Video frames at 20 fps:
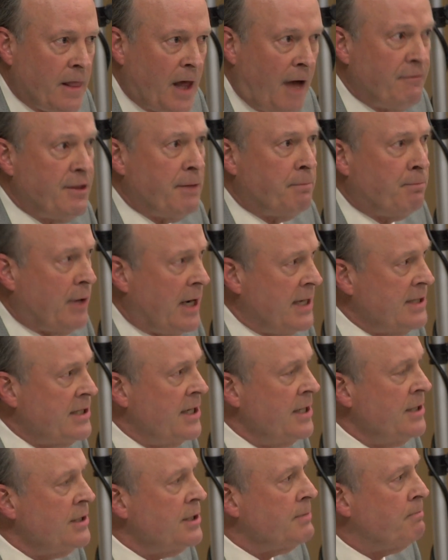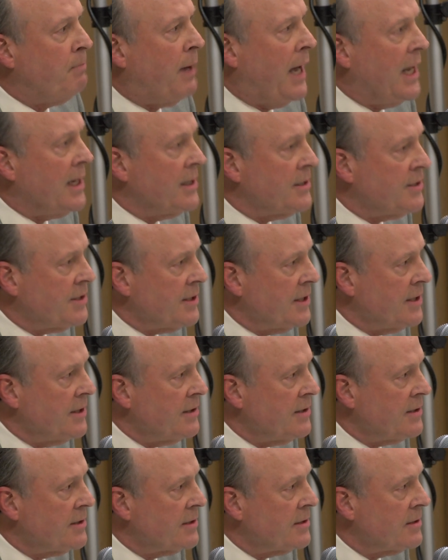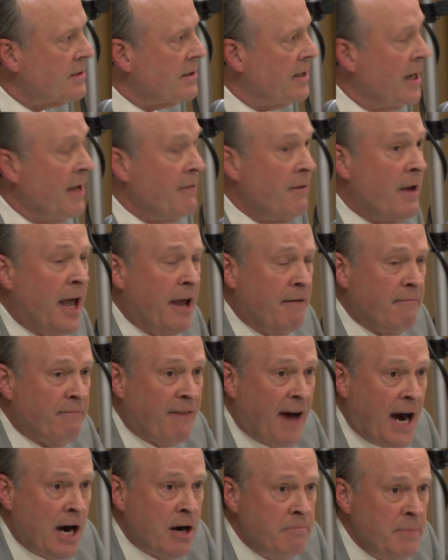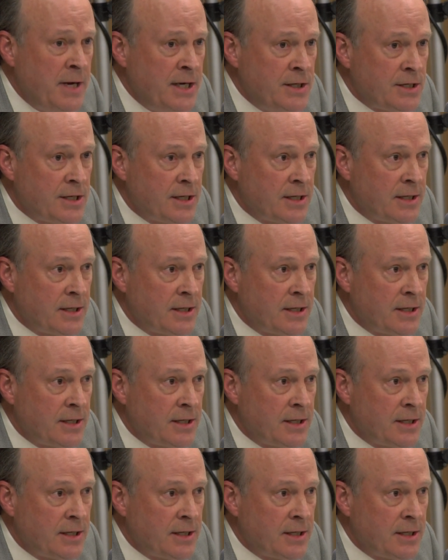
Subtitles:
of the president's policies in environment,